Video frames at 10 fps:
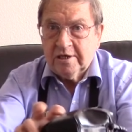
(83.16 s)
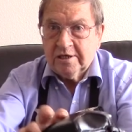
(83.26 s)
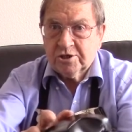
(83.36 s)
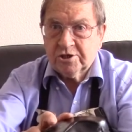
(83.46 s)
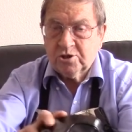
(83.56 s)

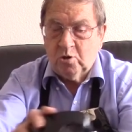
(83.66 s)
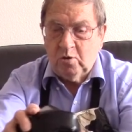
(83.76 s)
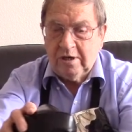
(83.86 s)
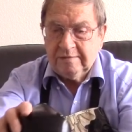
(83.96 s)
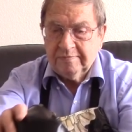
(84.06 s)

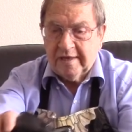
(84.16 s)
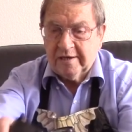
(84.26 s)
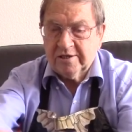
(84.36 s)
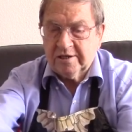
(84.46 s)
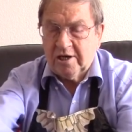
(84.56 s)
saw
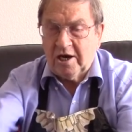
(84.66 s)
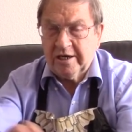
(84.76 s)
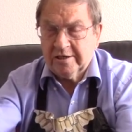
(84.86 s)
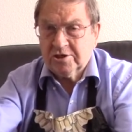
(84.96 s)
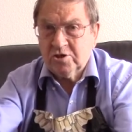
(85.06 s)
and
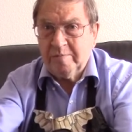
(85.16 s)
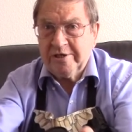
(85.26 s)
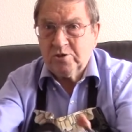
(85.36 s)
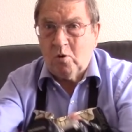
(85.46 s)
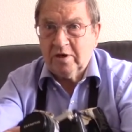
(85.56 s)
saw me
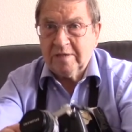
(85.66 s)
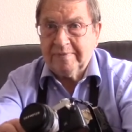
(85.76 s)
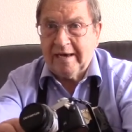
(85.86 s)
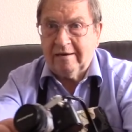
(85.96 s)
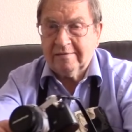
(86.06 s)
talking
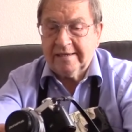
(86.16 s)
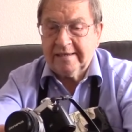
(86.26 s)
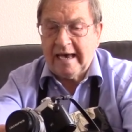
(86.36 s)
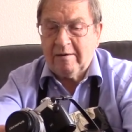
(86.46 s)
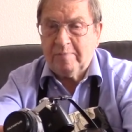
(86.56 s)
about and
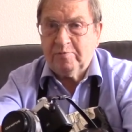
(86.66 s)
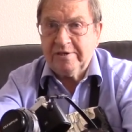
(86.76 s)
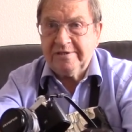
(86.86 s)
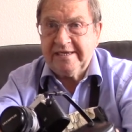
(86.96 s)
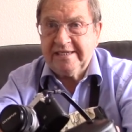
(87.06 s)
how I put
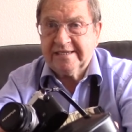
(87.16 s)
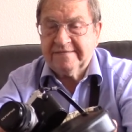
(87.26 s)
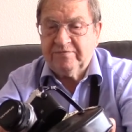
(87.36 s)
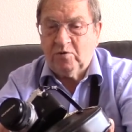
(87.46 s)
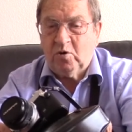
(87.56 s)
neats
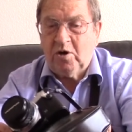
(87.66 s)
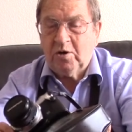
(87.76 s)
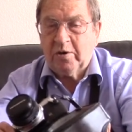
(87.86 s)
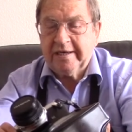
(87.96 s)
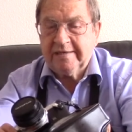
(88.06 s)
foot oil
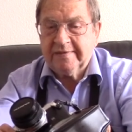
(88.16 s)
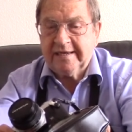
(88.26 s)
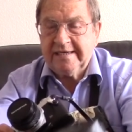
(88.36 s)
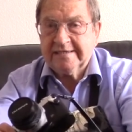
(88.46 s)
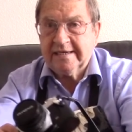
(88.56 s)
on it and
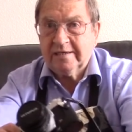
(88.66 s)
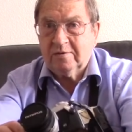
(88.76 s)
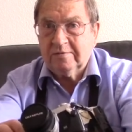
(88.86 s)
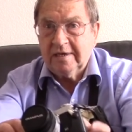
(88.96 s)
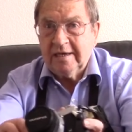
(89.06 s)
he said
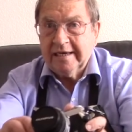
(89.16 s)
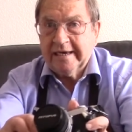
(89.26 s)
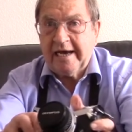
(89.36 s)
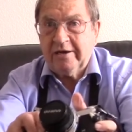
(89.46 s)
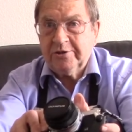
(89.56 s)
oh
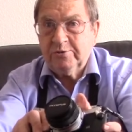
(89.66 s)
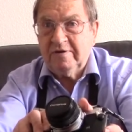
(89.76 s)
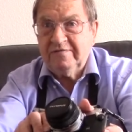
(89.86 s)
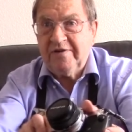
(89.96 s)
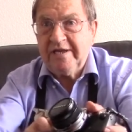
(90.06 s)
can I do
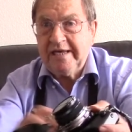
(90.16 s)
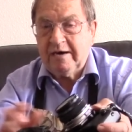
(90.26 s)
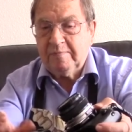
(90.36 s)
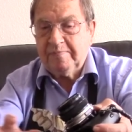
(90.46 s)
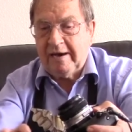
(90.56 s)
a
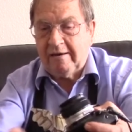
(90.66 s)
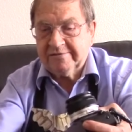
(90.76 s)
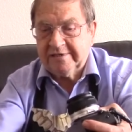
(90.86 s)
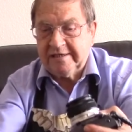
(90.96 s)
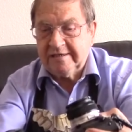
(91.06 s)
video
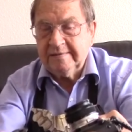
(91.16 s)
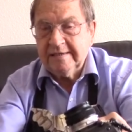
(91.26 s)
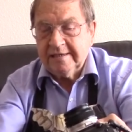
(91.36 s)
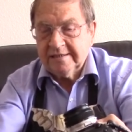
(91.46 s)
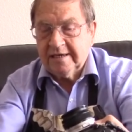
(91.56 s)
about it?
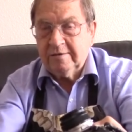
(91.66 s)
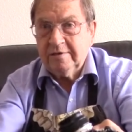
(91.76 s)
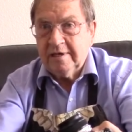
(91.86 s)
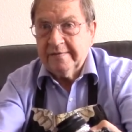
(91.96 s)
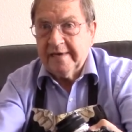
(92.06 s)

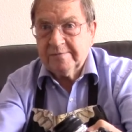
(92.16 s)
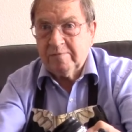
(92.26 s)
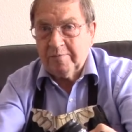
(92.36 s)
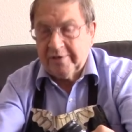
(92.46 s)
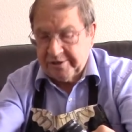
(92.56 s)
So that's what
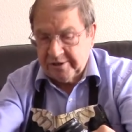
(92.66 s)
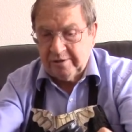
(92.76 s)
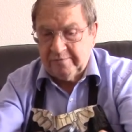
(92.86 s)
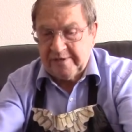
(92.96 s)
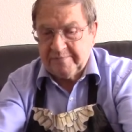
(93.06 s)
I'm going to
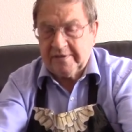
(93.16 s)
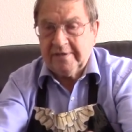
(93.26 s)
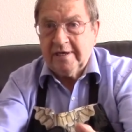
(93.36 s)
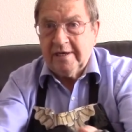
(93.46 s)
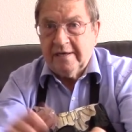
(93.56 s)
do. But
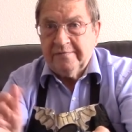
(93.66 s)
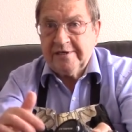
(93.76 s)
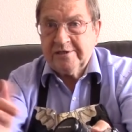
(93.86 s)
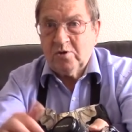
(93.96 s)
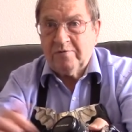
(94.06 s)

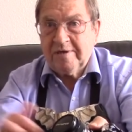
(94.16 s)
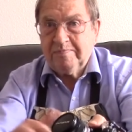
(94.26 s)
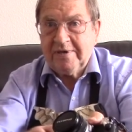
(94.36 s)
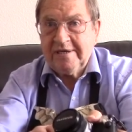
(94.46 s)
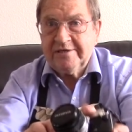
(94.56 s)
this has already
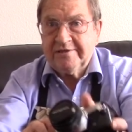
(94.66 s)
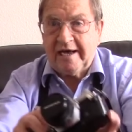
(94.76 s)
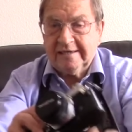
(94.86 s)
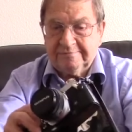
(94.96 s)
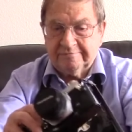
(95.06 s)
been
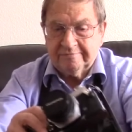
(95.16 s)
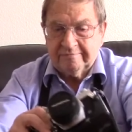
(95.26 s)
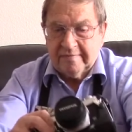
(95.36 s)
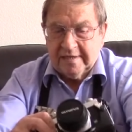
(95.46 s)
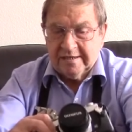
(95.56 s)
done.
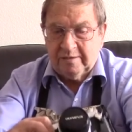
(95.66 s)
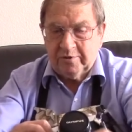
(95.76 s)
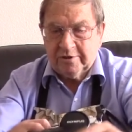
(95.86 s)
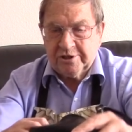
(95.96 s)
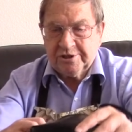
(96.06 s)
So I'm not
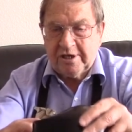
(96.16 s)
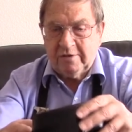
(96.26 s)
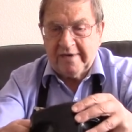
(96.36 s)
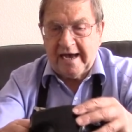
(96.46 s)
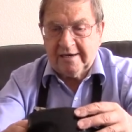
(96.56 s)
going to show
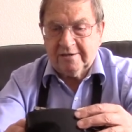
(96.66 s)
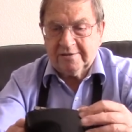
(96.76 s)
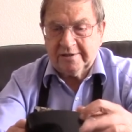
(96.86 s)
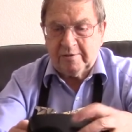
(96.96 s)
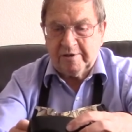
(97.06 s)
that because
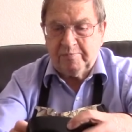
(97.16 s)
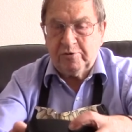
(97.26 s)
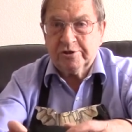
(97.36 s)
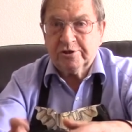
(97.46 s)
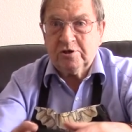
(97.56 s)
I don't want to
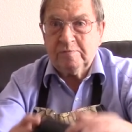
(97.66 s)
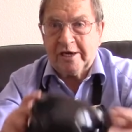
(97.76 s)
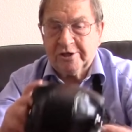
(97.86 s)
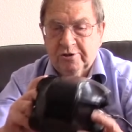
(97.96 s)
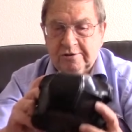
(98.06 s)
put too
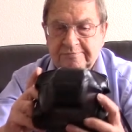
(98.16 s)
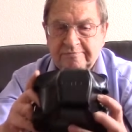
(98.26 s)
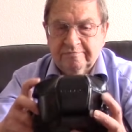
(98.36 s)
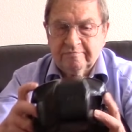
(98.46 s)
much on.